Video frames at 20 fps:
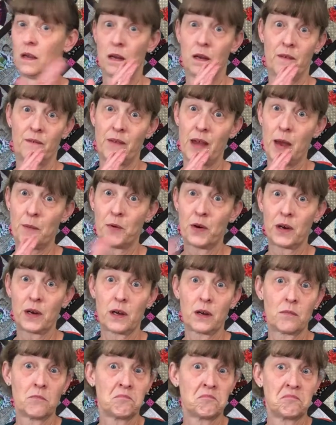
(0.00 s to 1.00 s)
Fabric,
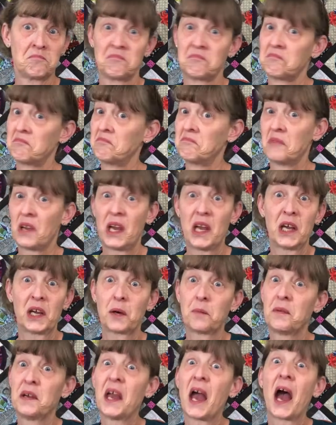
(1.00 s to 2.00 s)
it can
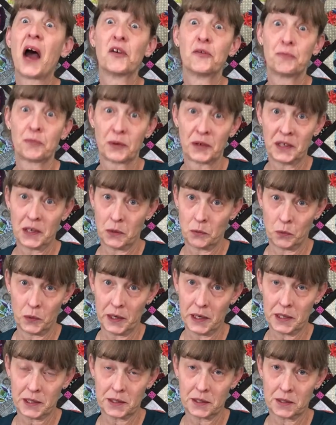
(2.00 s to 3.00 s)
be out of print in
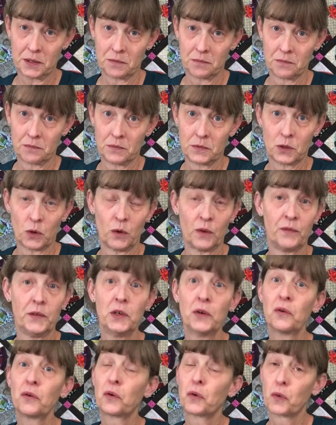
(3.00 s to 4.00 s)
weeks. So if you
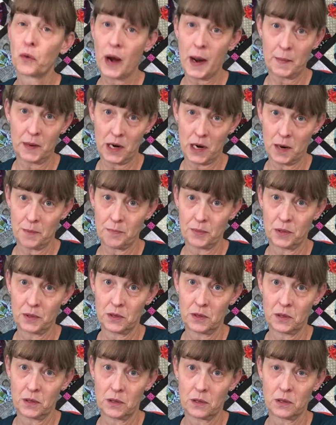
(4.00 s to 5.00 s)
don't grab it up
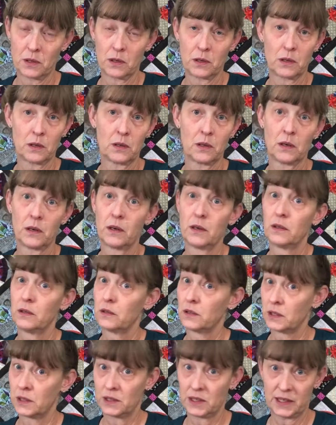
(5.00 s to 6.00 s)

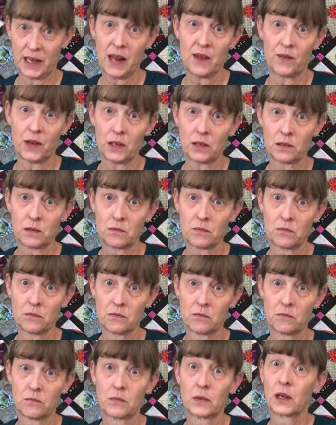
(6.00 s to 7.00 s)
to save it,
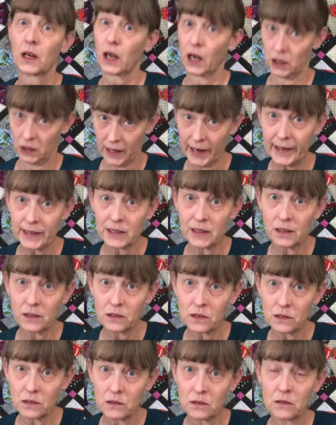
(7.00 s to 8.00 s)
collect
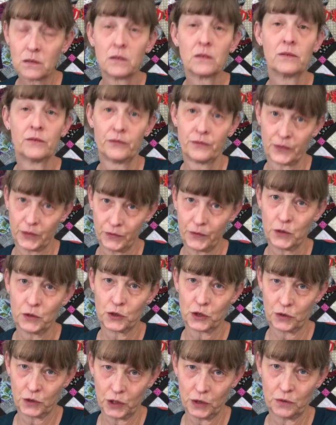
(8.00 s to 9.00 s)
it for
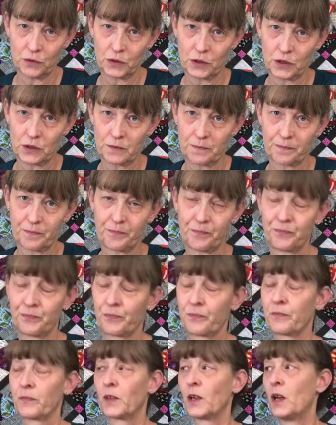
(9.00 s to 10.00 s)
future use.
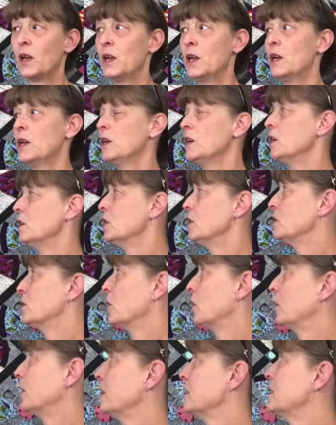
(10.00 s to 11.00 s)

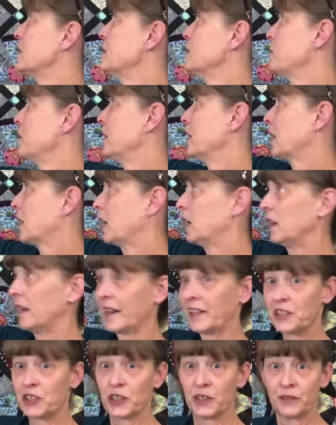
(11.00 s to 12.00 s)
So this has been a
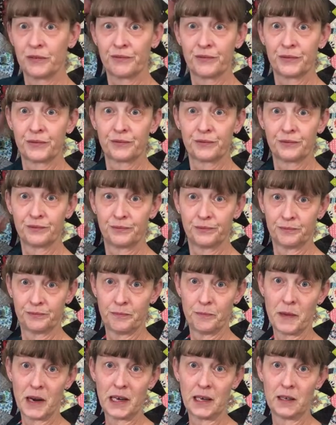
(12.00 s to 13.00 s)
collection
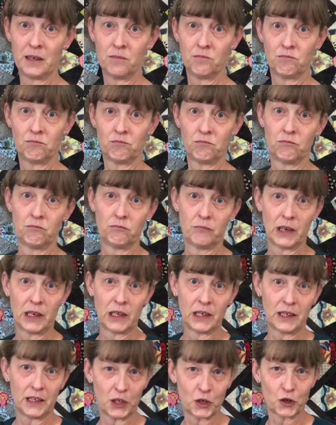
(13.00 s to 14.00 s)
many,
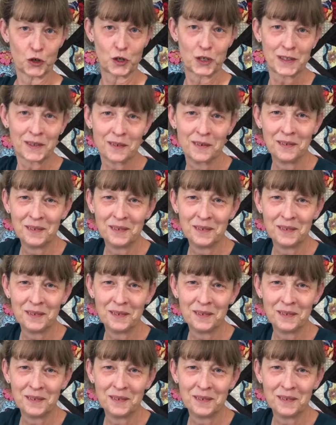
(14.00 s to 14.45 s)
many years.